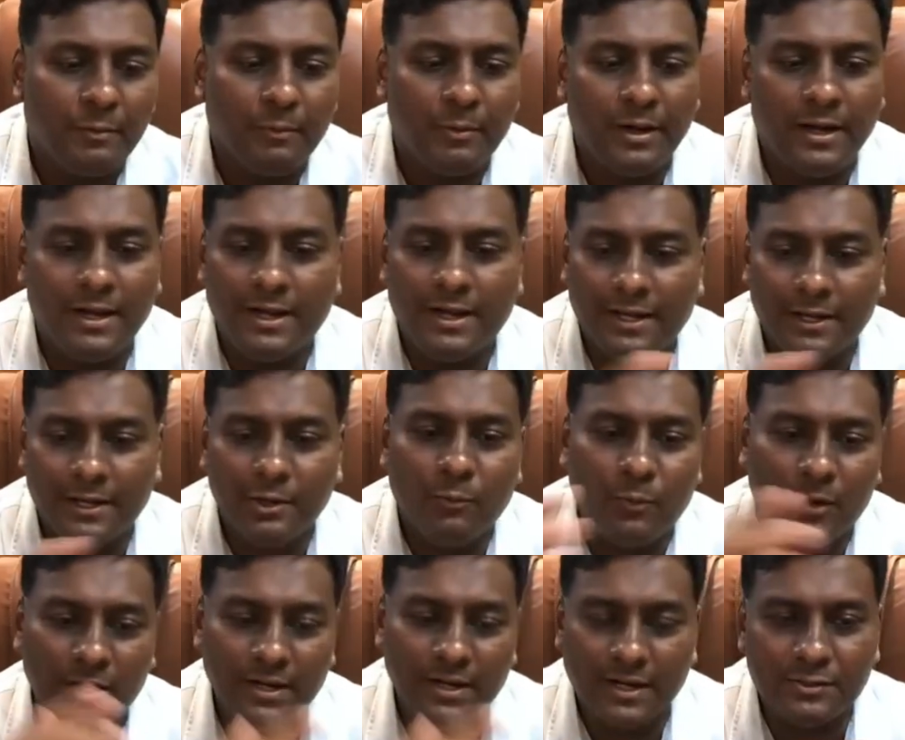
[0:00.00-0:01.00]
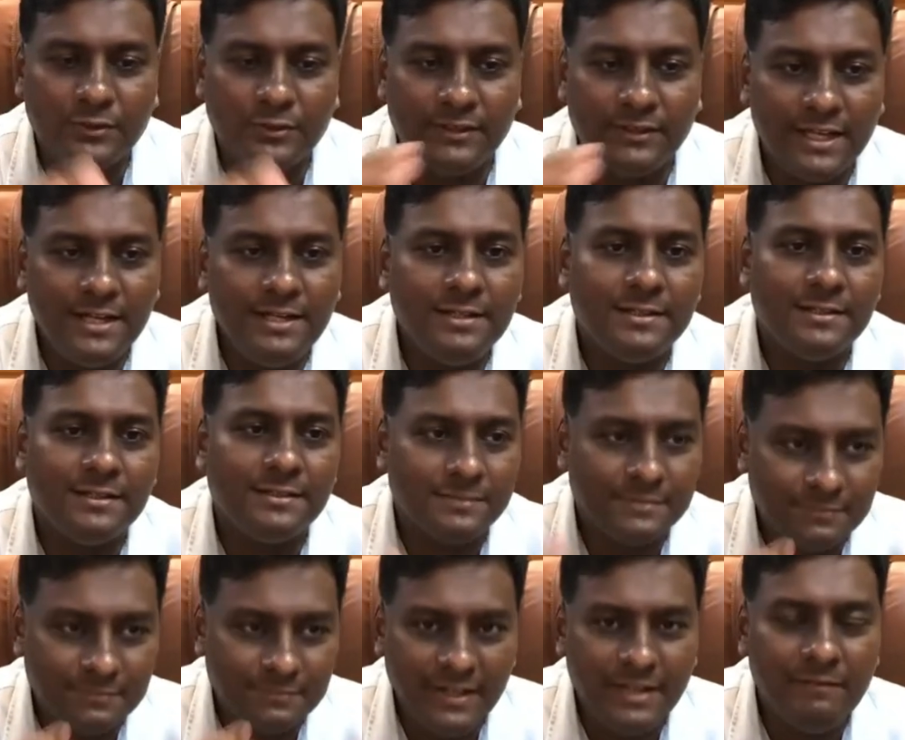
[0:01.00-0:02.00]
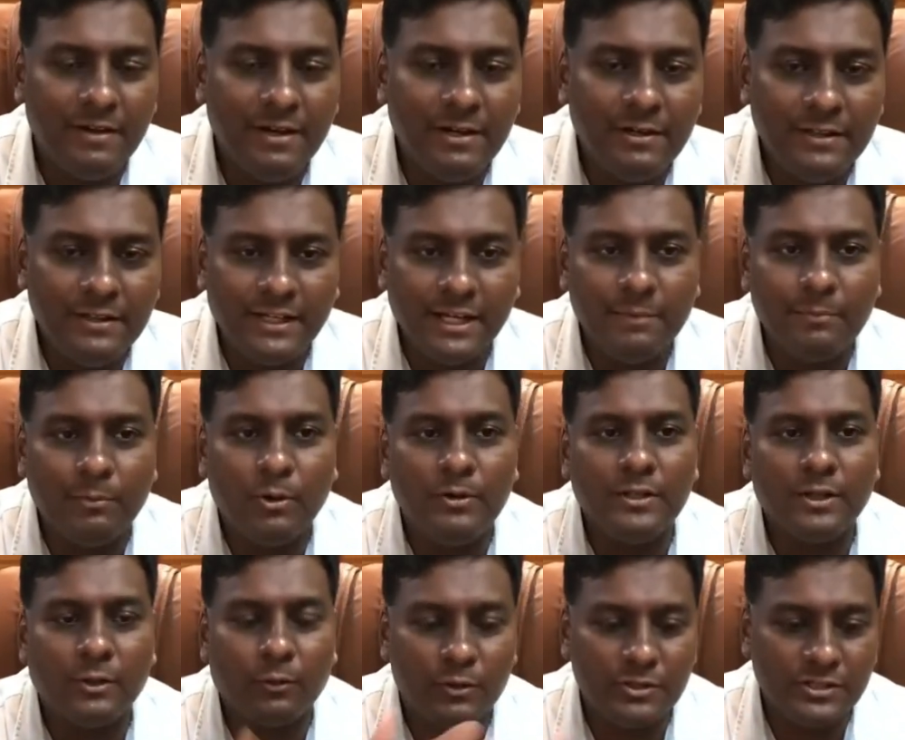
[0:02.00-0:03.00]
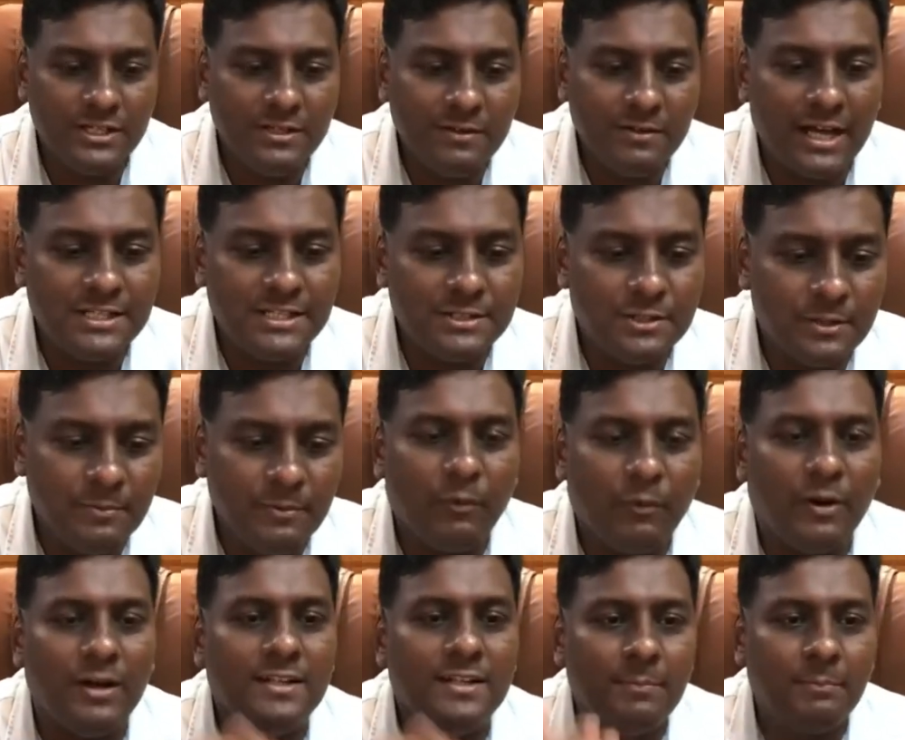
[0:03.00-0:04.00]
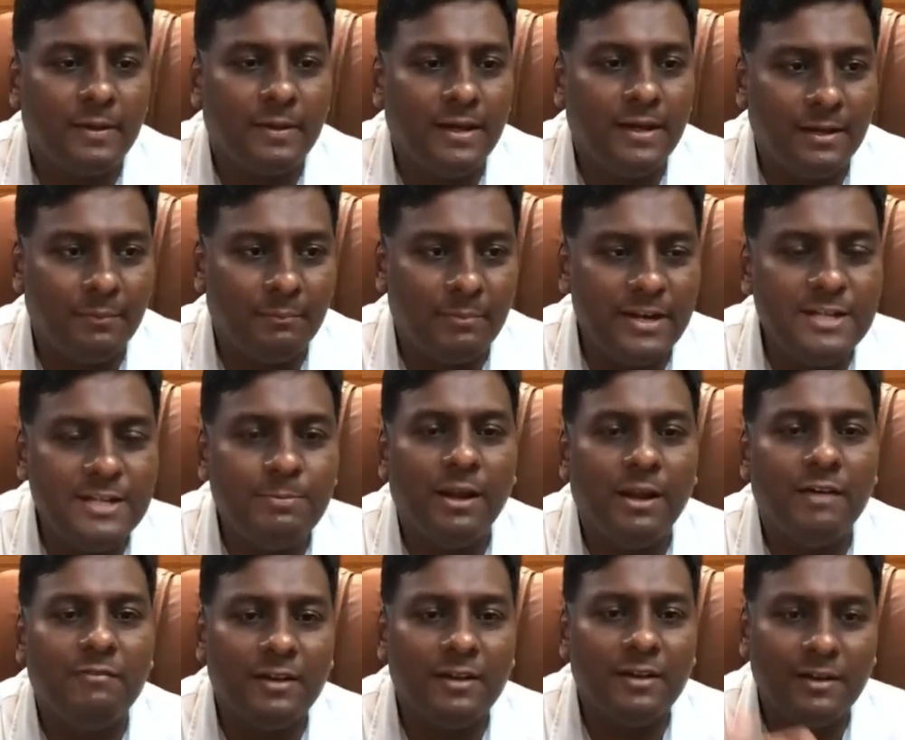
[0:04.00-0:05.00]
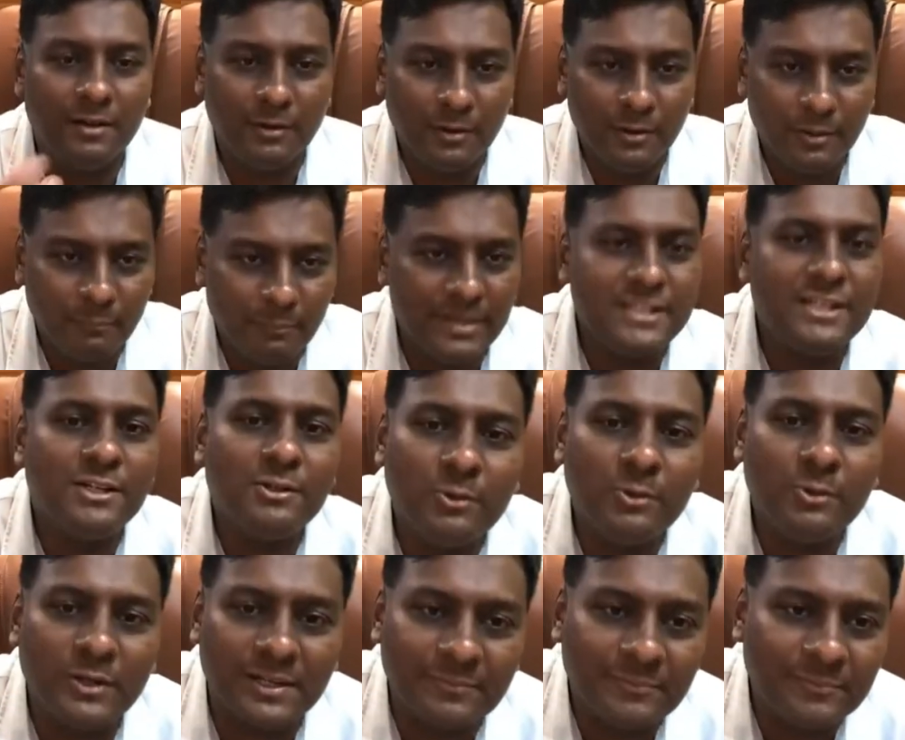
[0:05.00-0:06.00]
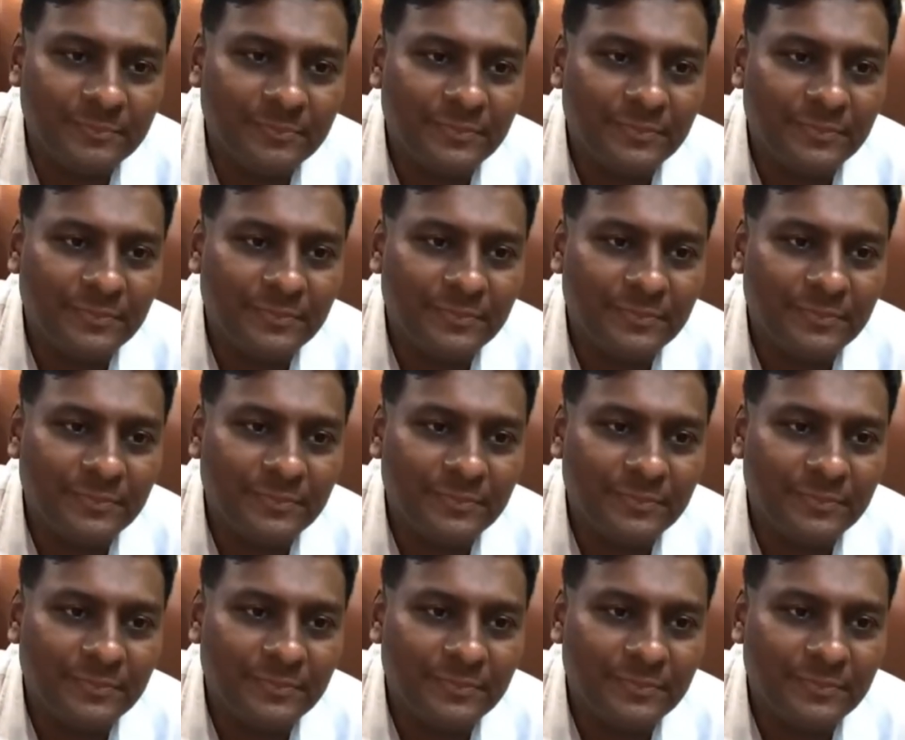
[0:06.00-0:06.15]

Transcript: What. So then when he went to the interview board, the question asked to him, what is the principle of a pressure cooker,